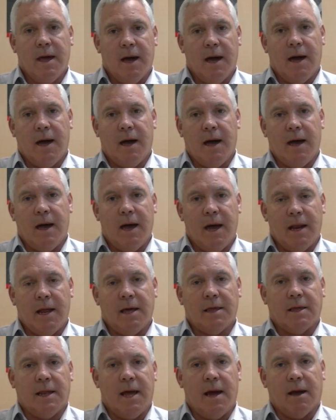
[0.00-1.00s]
And
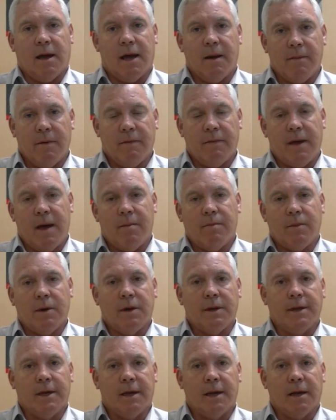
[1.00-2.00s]
as an outcome of that
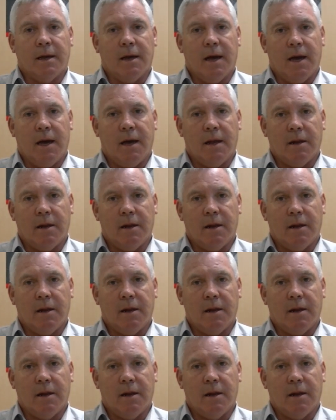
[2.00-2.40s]
meeting,